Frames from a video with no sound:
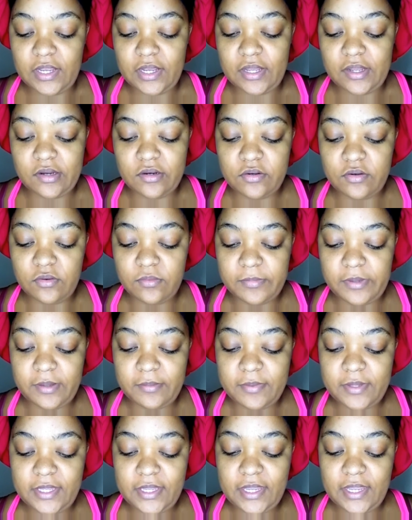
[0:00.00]
I don't know,
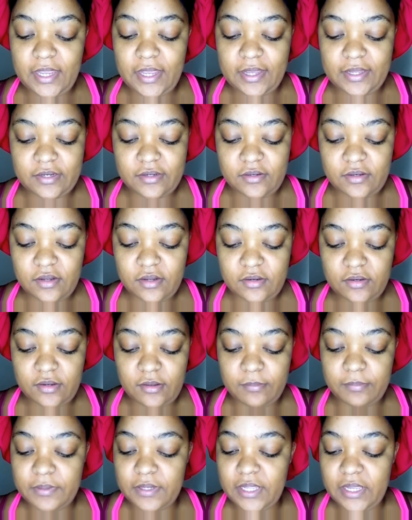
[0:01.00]
maybe I did not
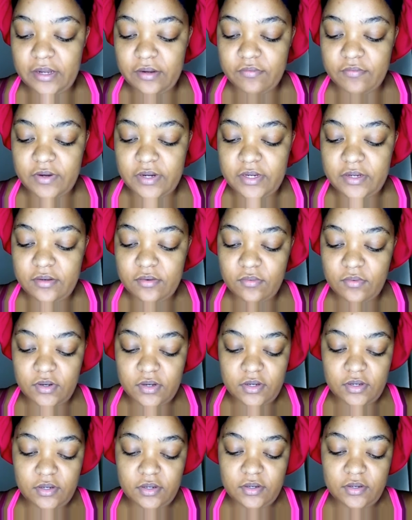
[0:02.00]
apply it right,
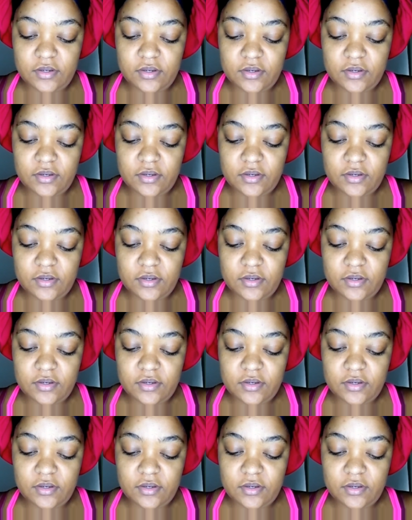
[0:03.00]
or